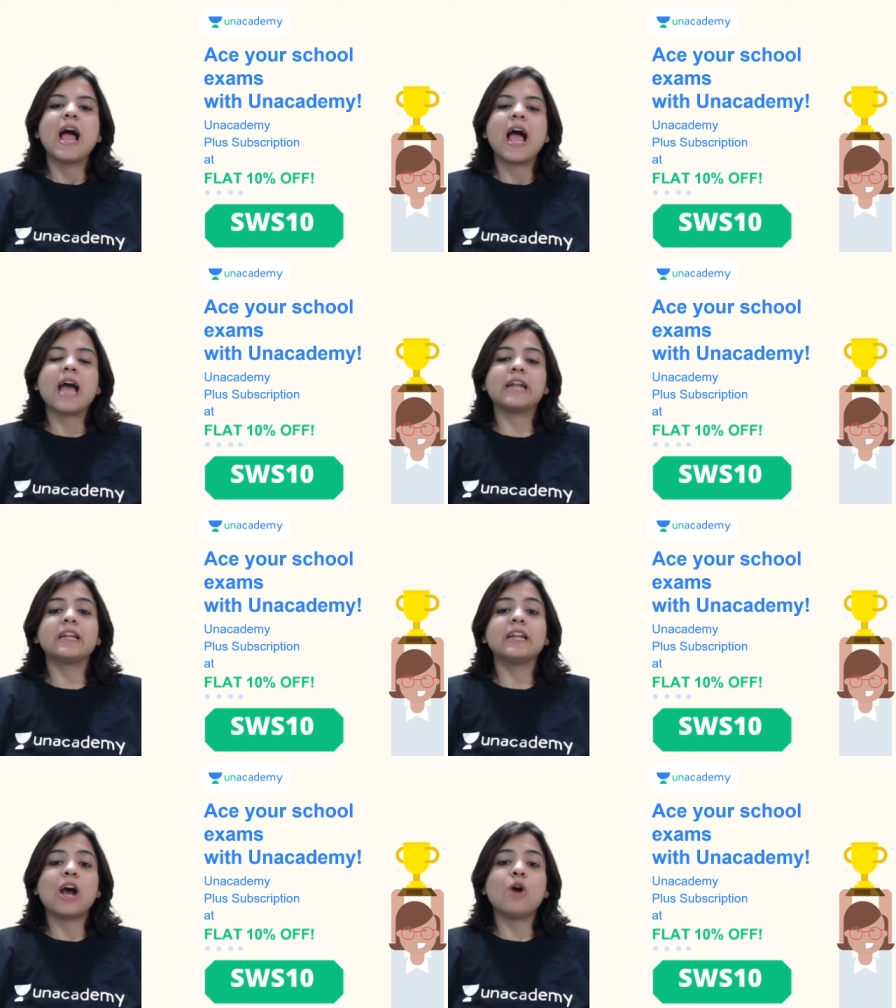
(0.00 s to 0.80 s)
And
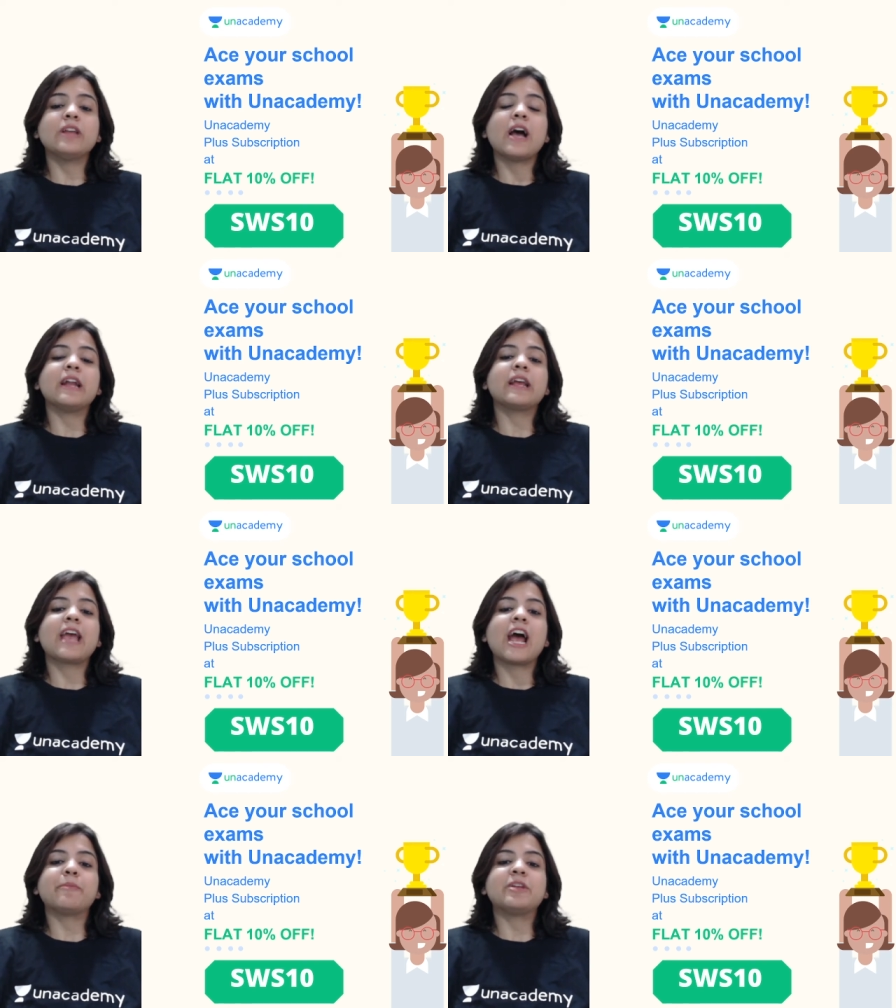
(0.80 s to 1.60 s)
now the
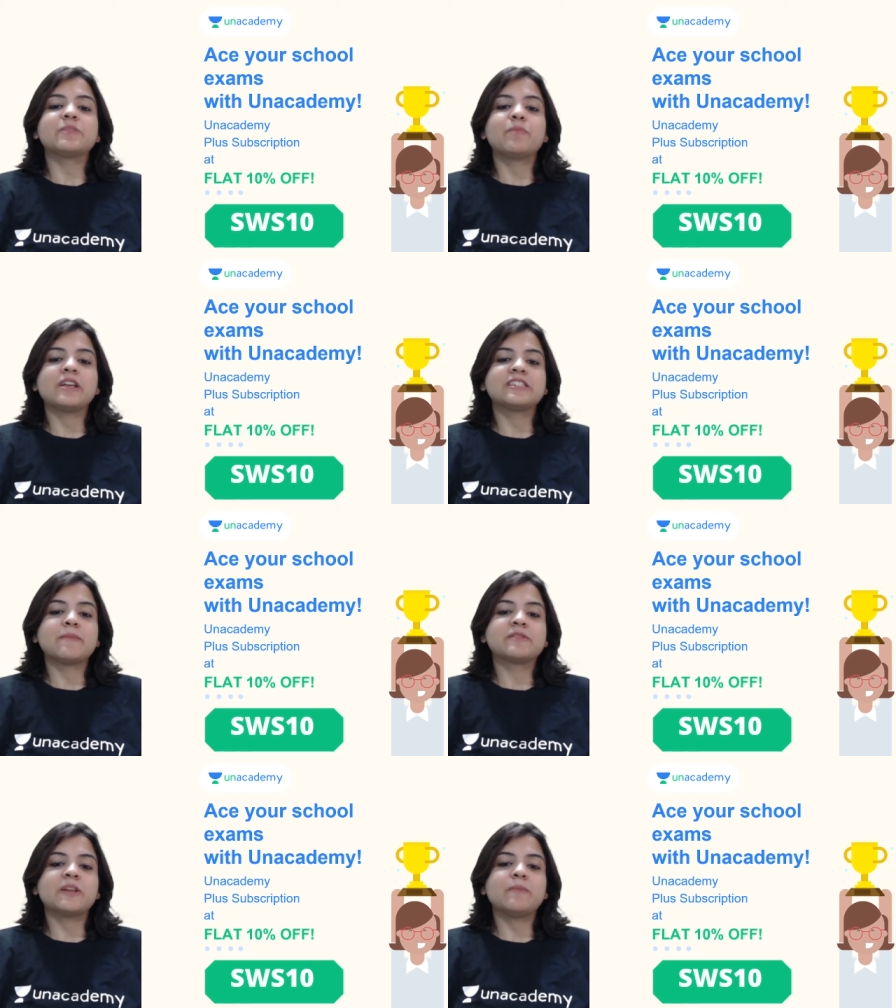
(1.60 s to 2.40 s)
Unacademy's Plus
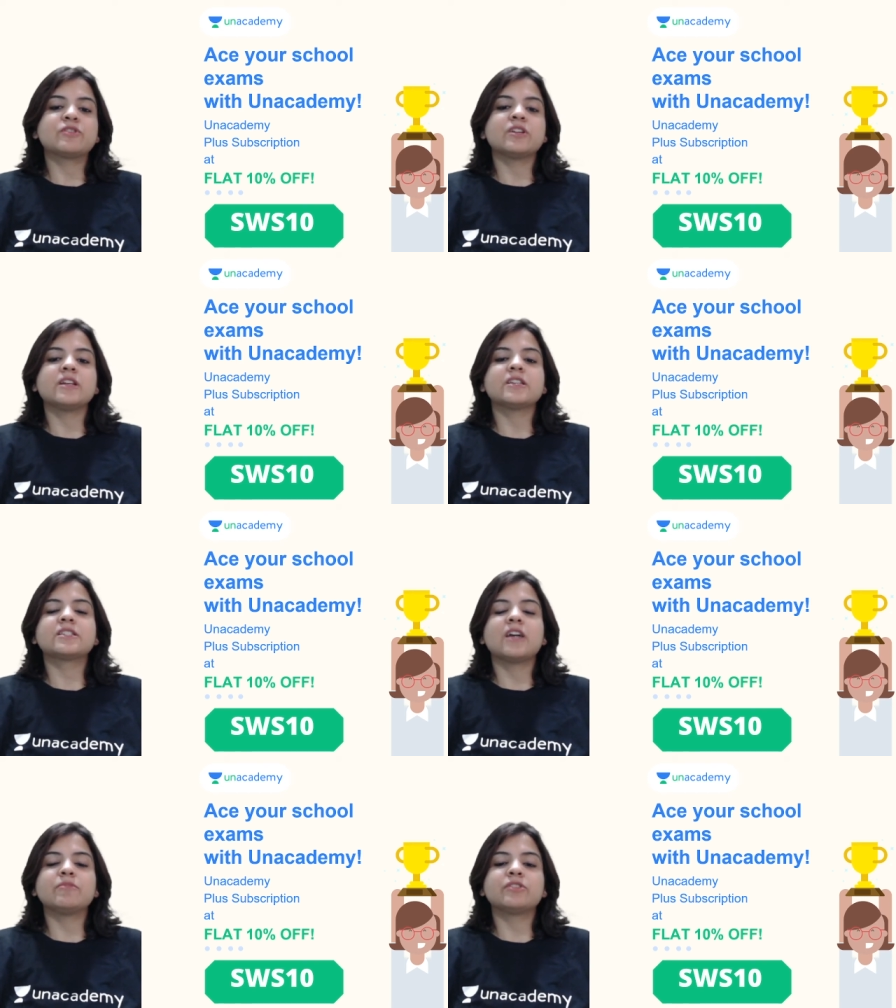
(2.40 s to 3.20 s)
subscription is
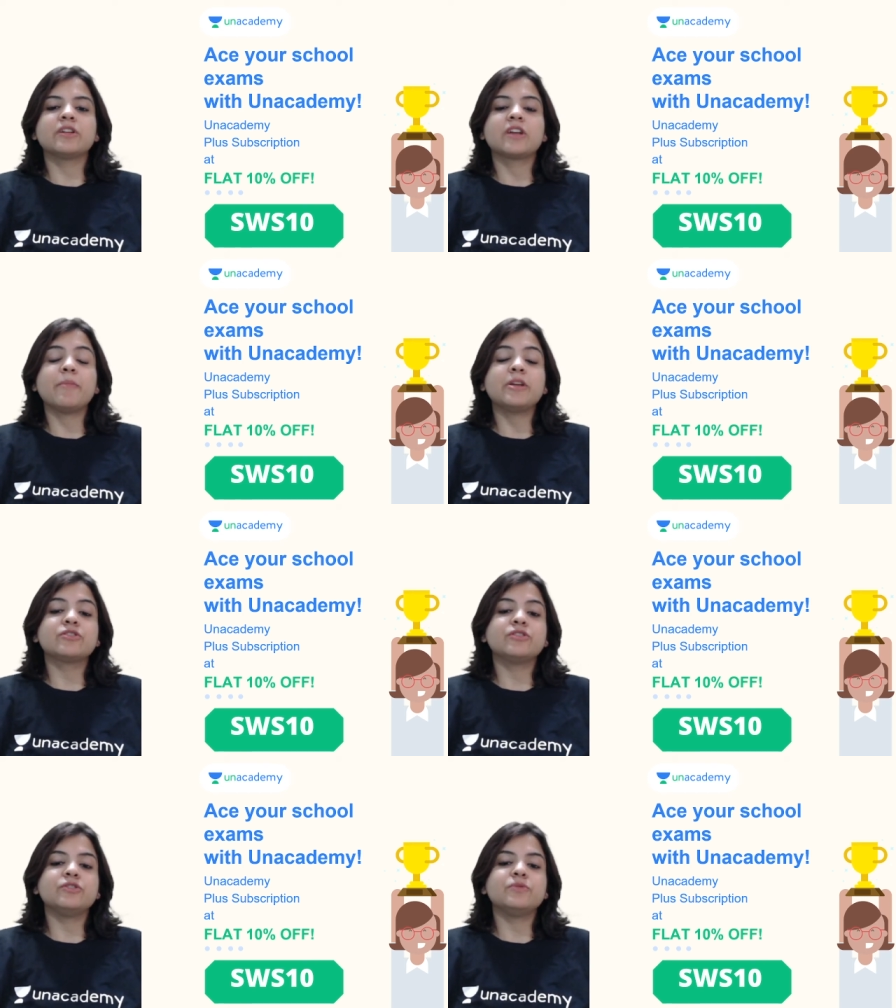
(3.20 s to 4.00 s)
come to, coming
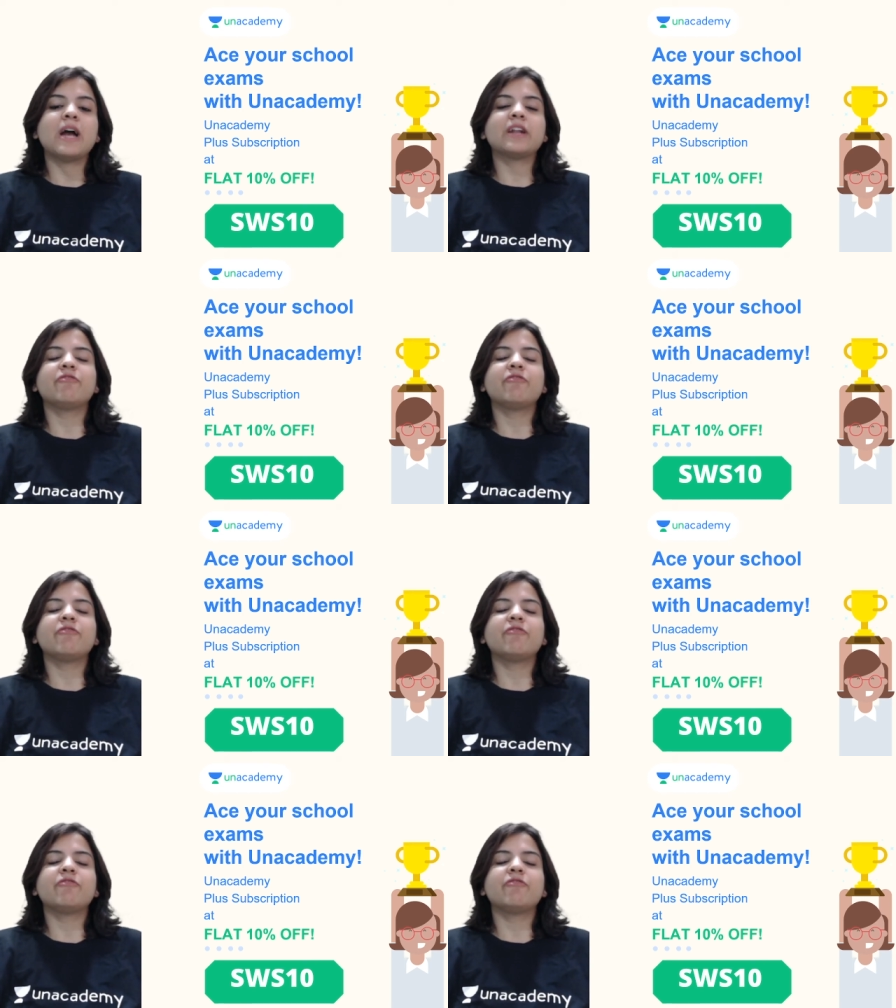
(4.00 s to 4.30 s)
to you at a